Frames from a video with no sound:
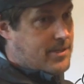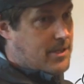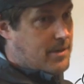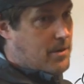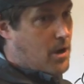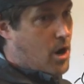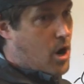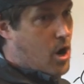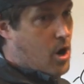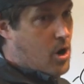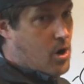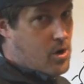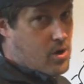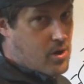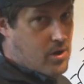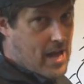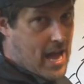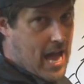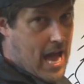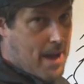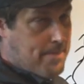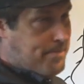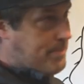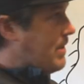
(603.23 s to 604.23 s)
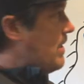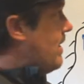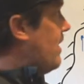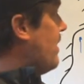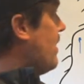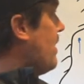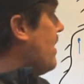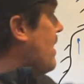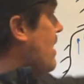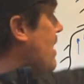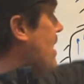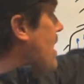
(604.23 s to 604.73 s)
to all
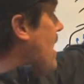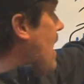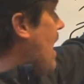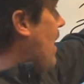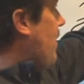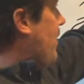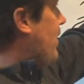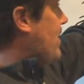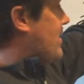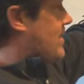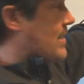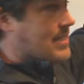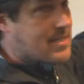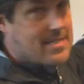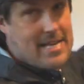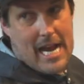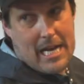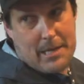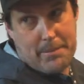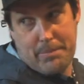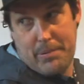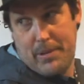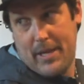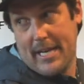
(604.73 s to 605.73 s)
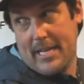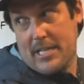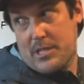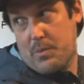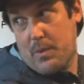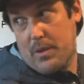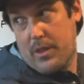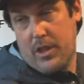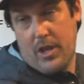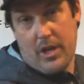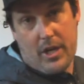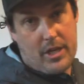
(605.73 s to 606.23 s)
happen at this exact place
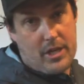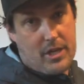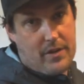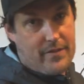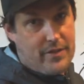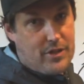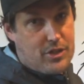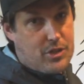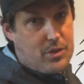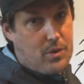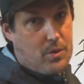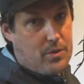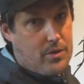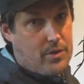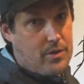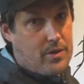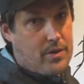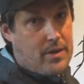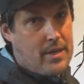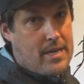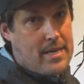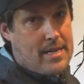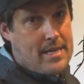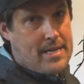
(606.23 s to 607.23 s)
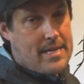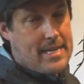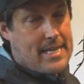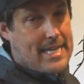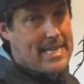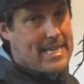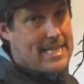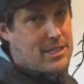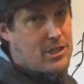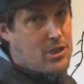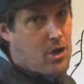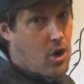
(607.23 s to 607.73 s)
with looking over your shoulder
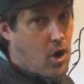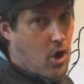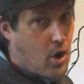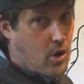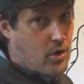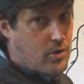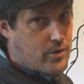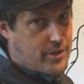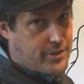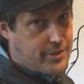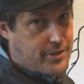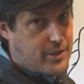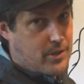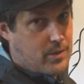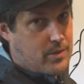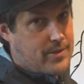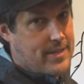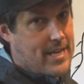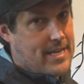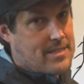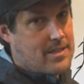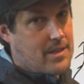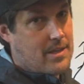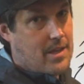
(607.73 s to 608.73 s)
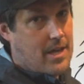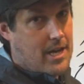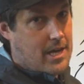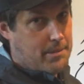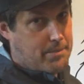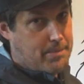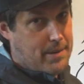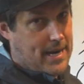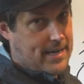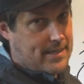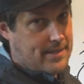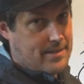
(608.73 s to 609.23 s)
is hard to do. It takes a lot
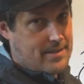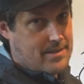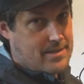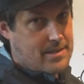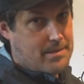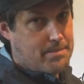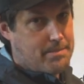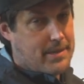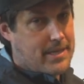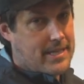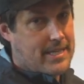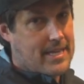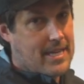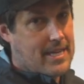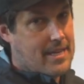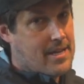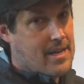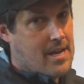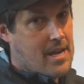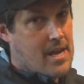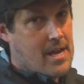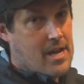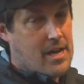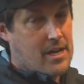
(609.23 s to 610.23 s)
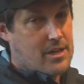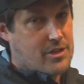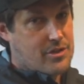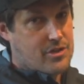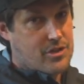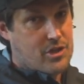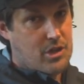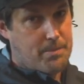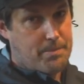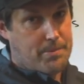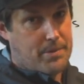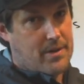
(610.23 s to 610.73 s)
of practice. But again, a
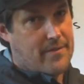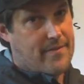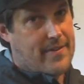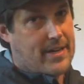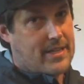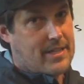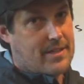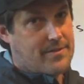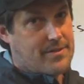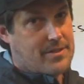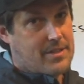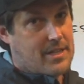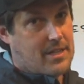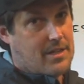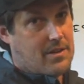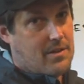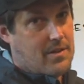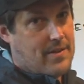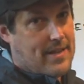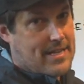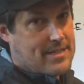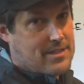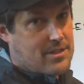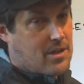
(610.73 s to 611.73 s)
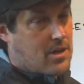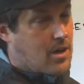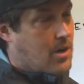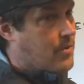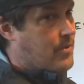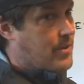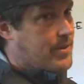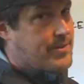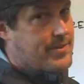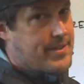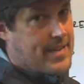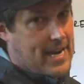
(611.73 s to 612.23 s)
super effective skill, and that's
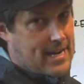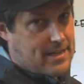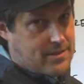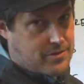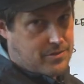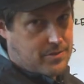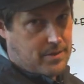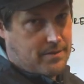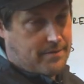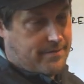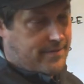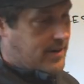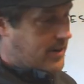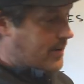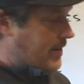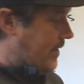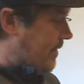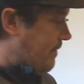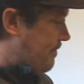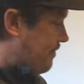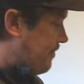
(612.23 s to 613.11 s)
called the downstream ferry.